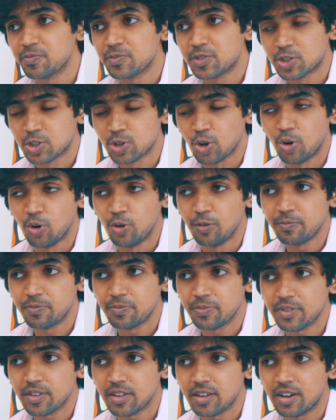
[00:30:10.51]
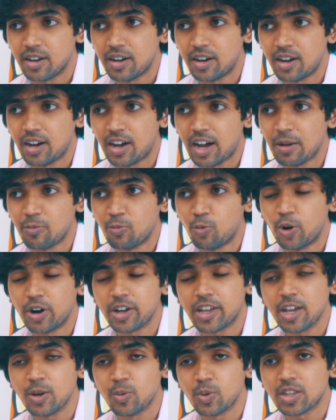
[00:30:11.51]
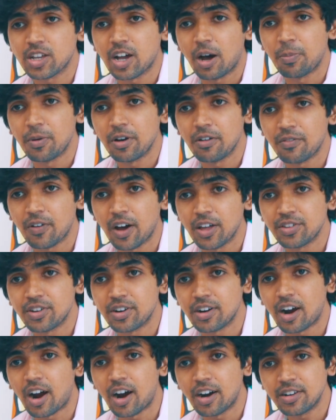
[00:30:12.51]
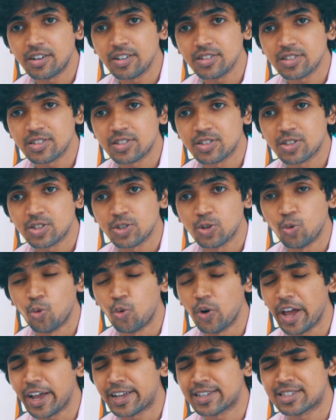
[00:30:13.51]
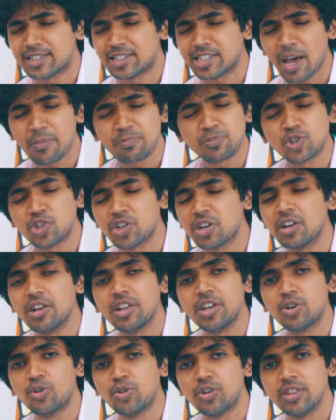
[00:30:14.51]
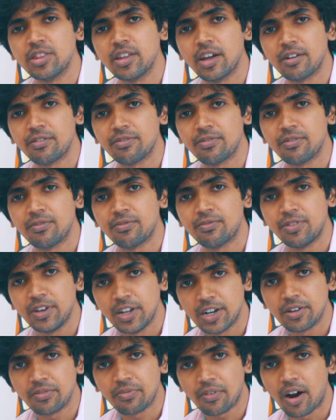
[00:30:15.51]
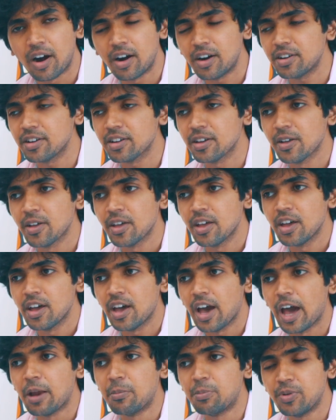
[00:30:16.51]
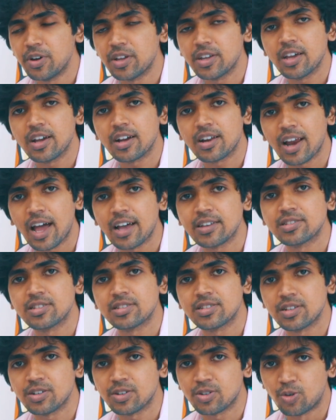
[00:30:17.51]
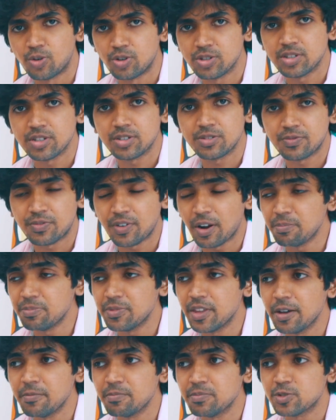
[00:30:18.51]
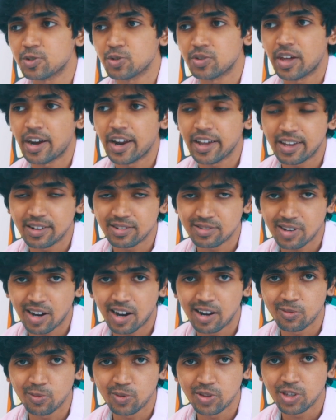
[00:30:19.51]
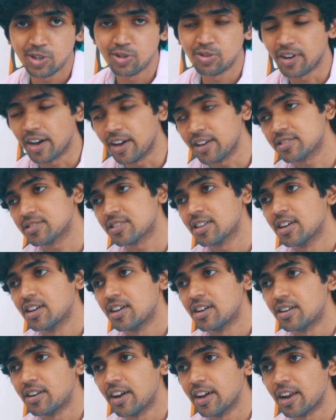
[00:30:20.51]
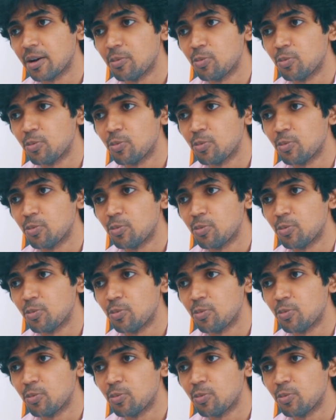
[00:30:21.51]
So I'm working with a couple of other artists who are exceptionally good in their field of art, and bringing classes and courses from them so that I can share it with you guys, right?